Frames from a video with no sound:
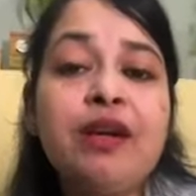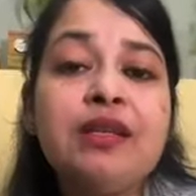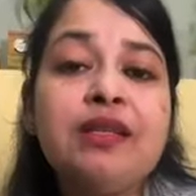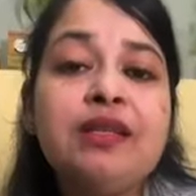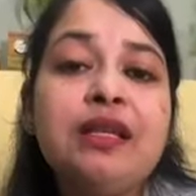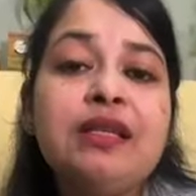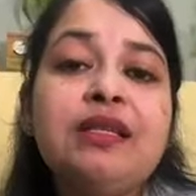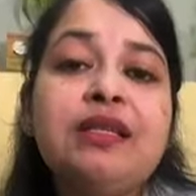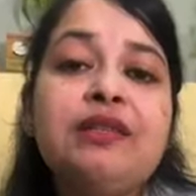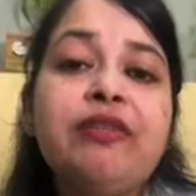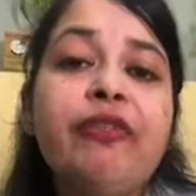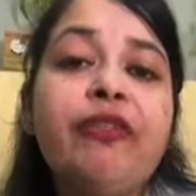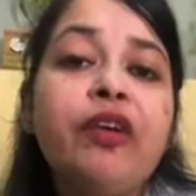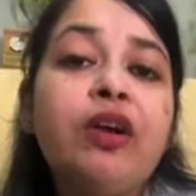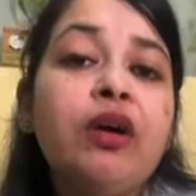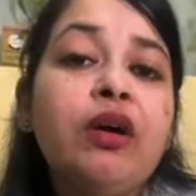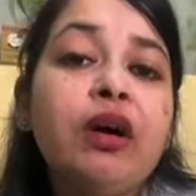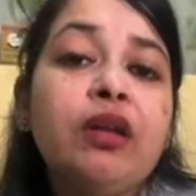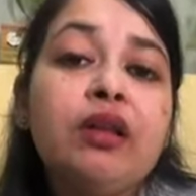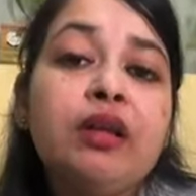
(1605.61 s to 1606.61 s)
wherein this
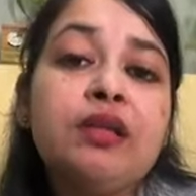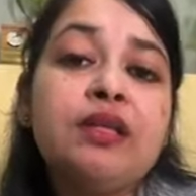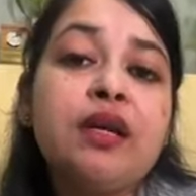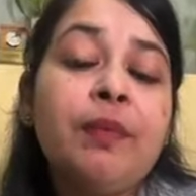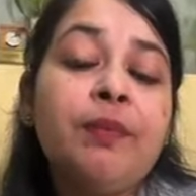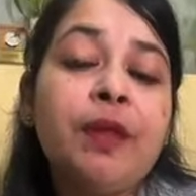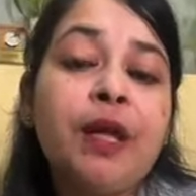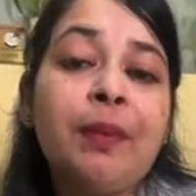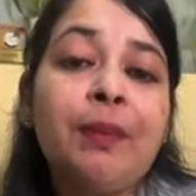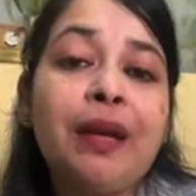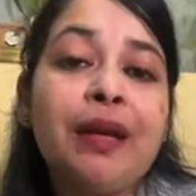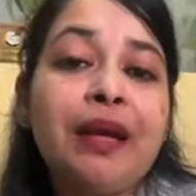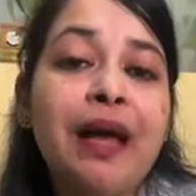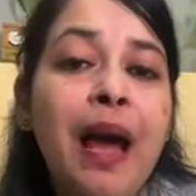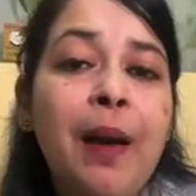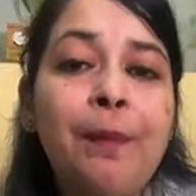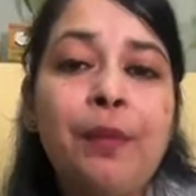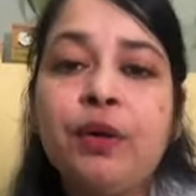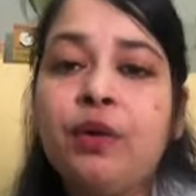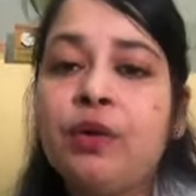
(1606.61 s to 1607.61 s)
fear that something might
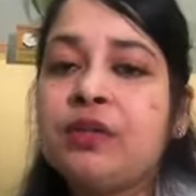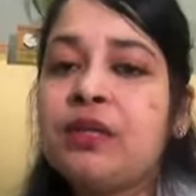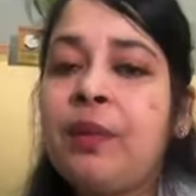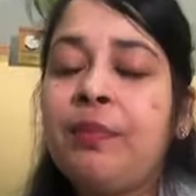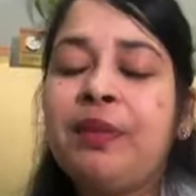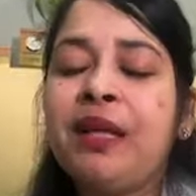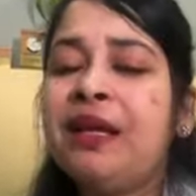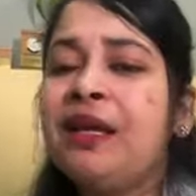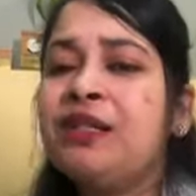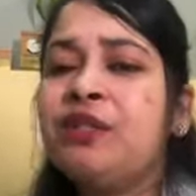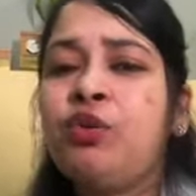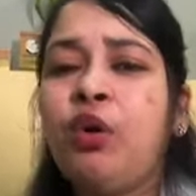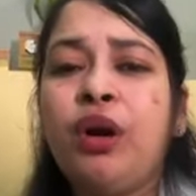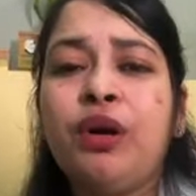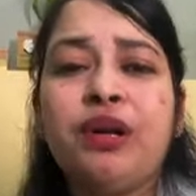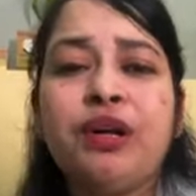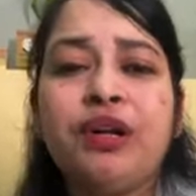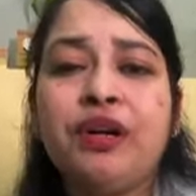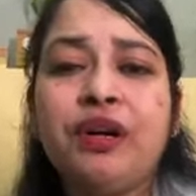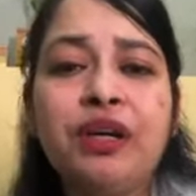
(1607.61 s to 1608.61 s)
happen or something is
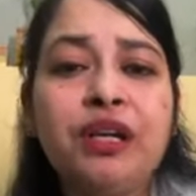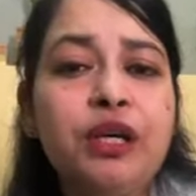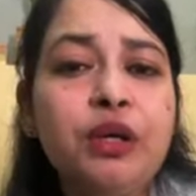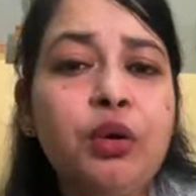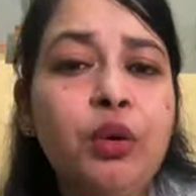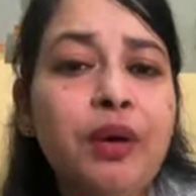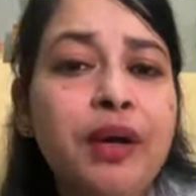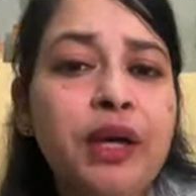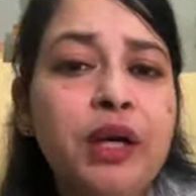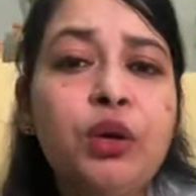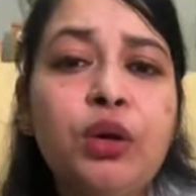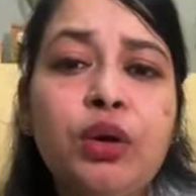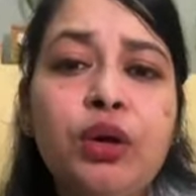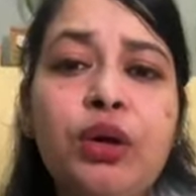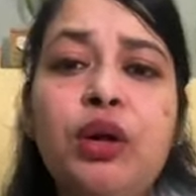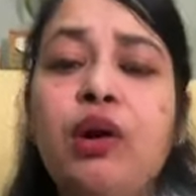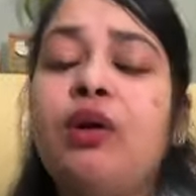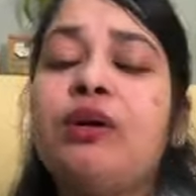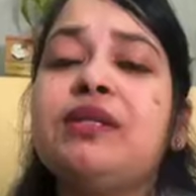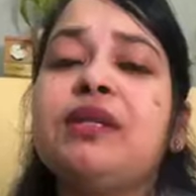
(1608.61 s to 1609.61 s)
not really going
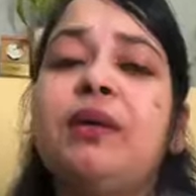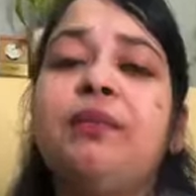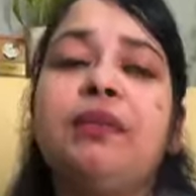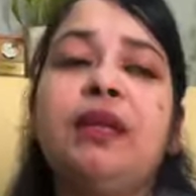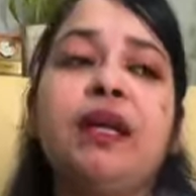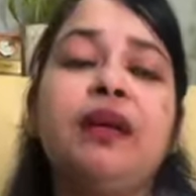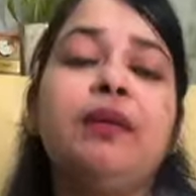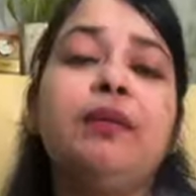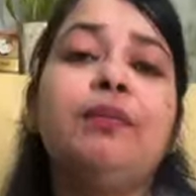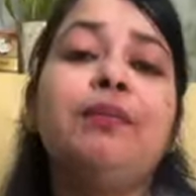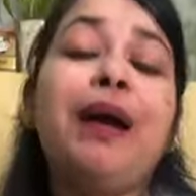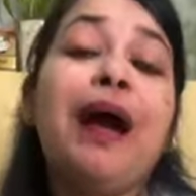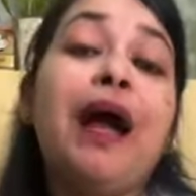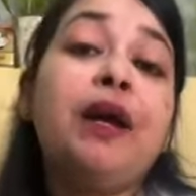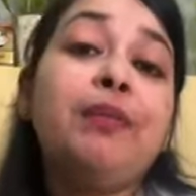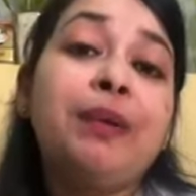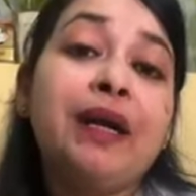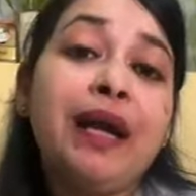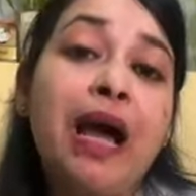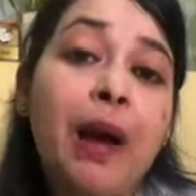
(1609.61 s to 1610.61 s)
good or something
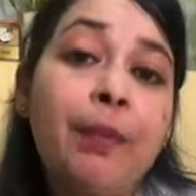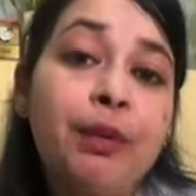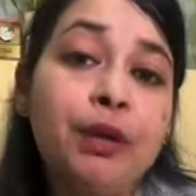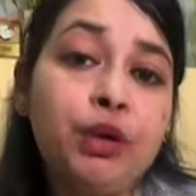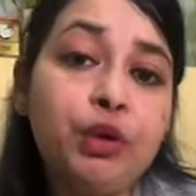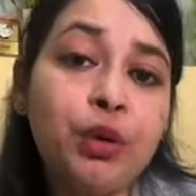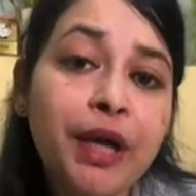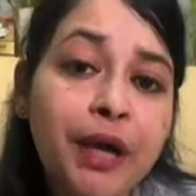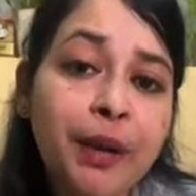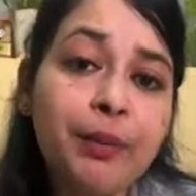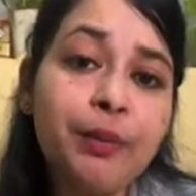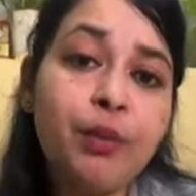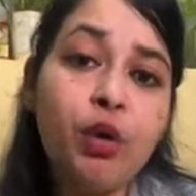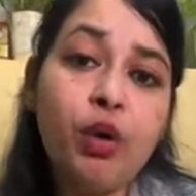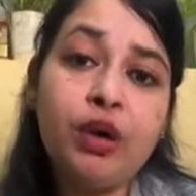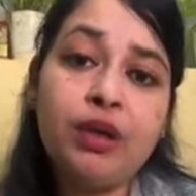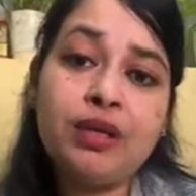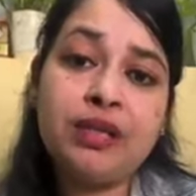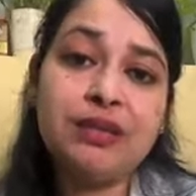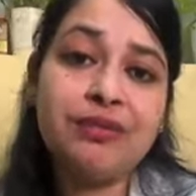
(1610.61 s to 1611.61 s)
bad might happen to him
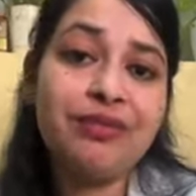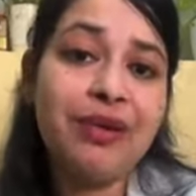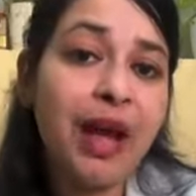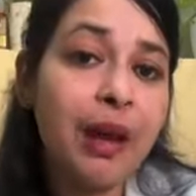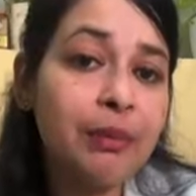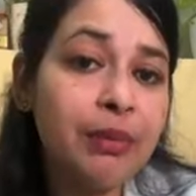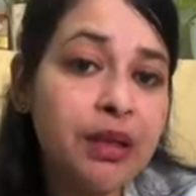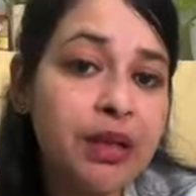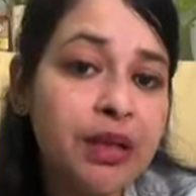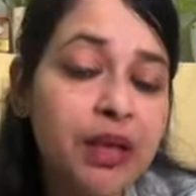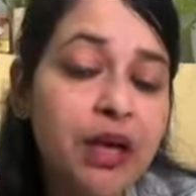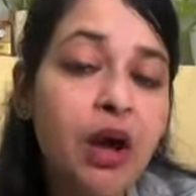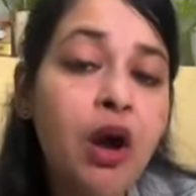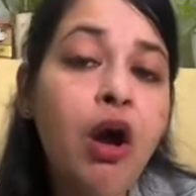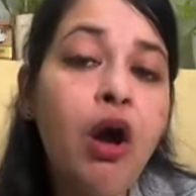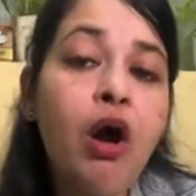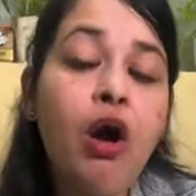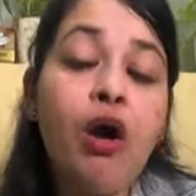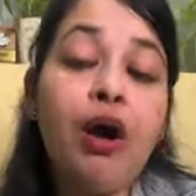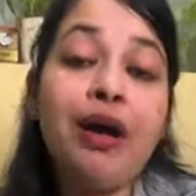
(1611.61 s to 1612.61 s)
or his family,
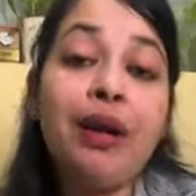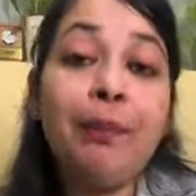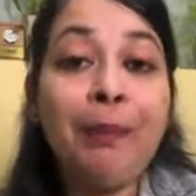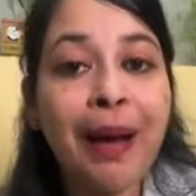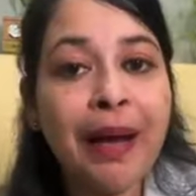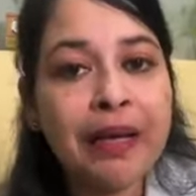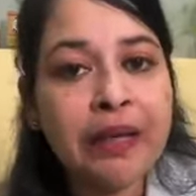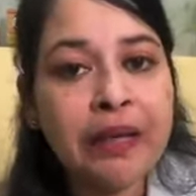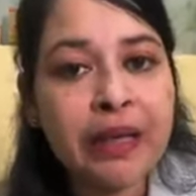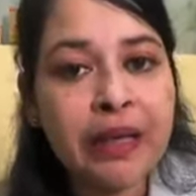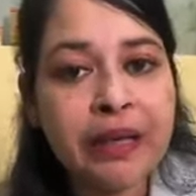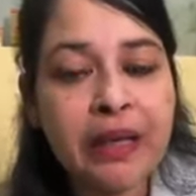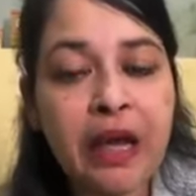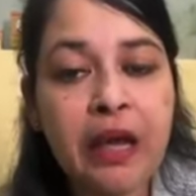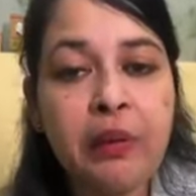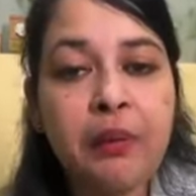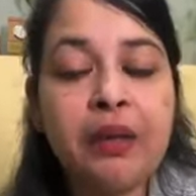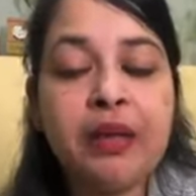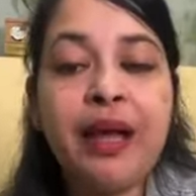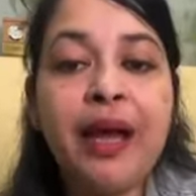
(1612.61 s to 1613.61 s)
or a panic
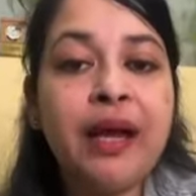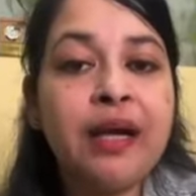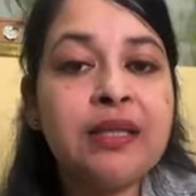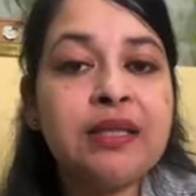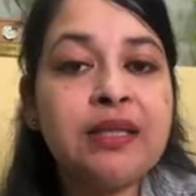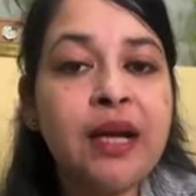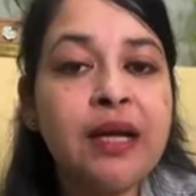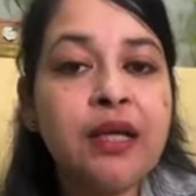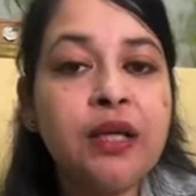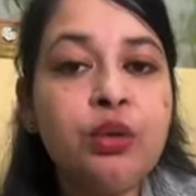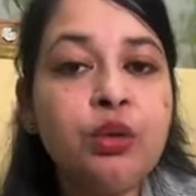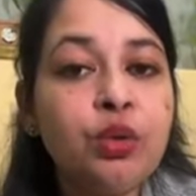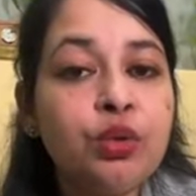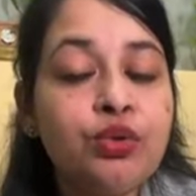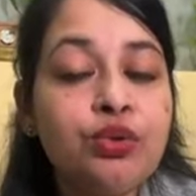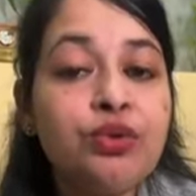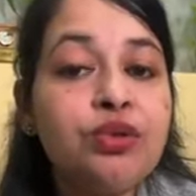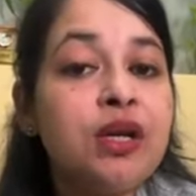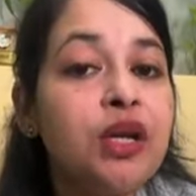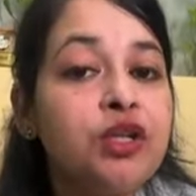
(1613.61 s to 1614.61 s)
attack where the anxiety
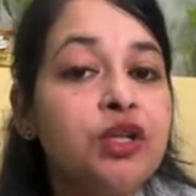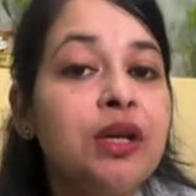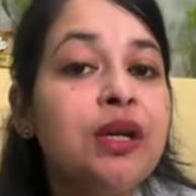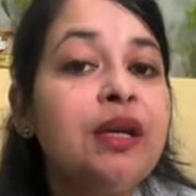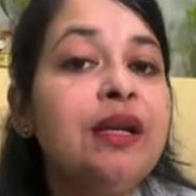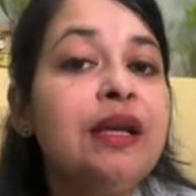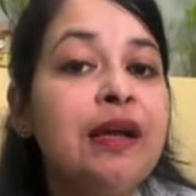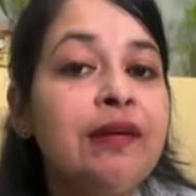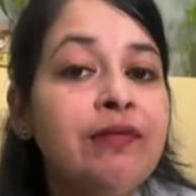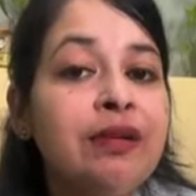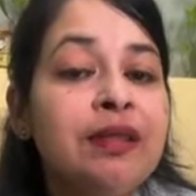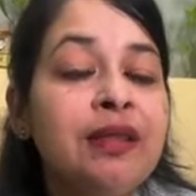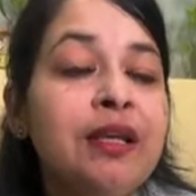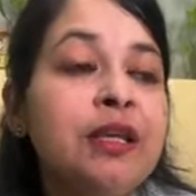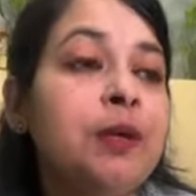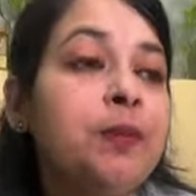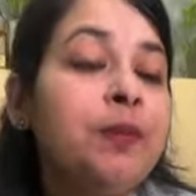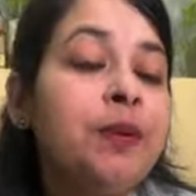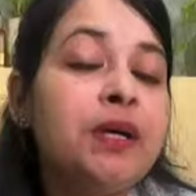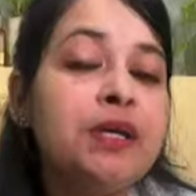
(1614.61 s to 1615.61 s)
grows to such a level
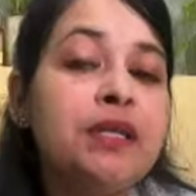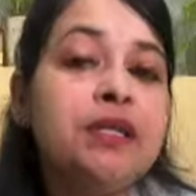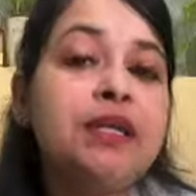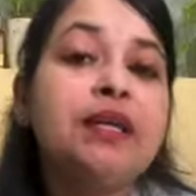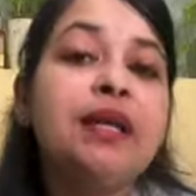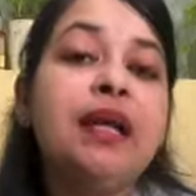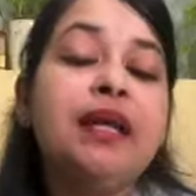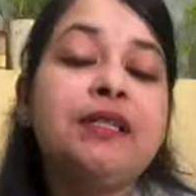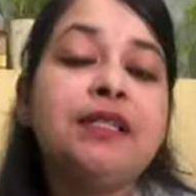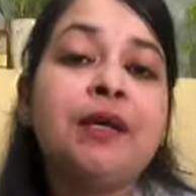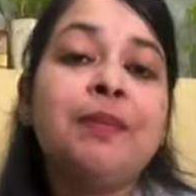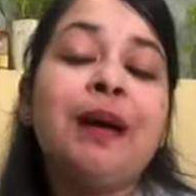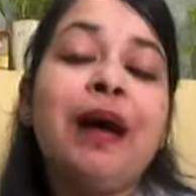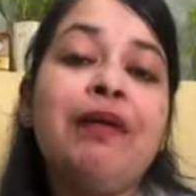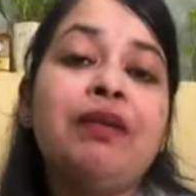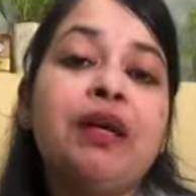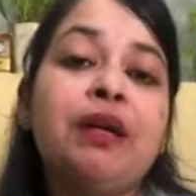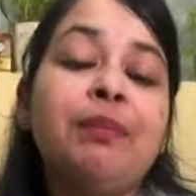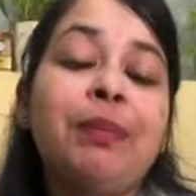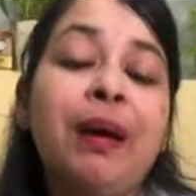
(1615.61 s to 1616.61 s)
that the person ends up
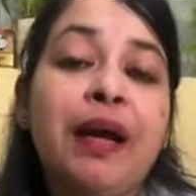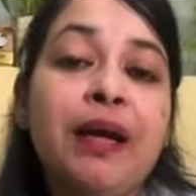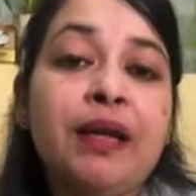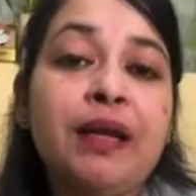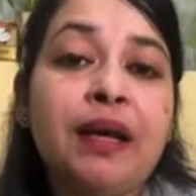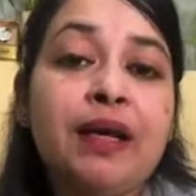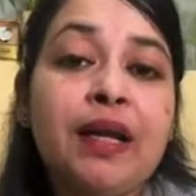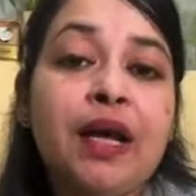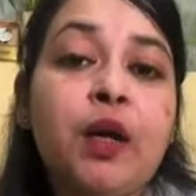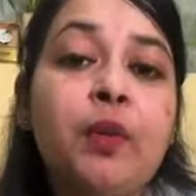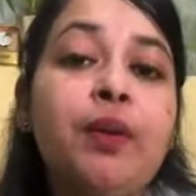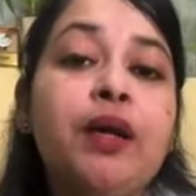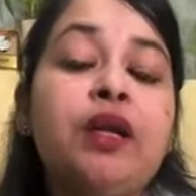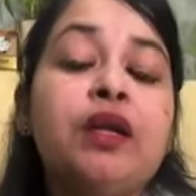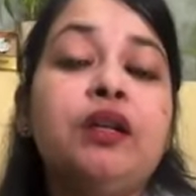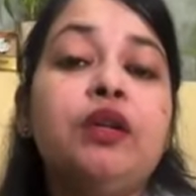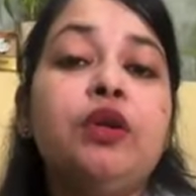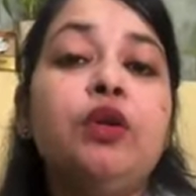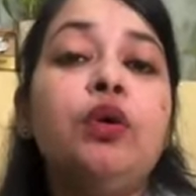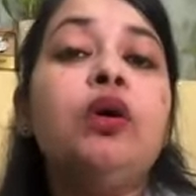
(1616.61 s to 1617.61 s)
having a panic attack,
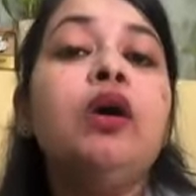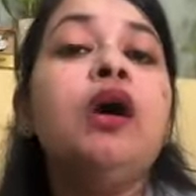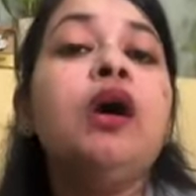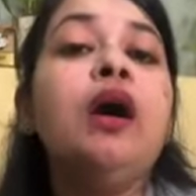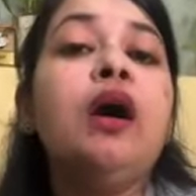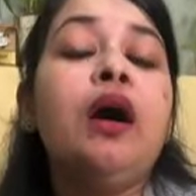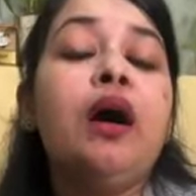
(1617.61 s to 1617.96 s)
wherein you know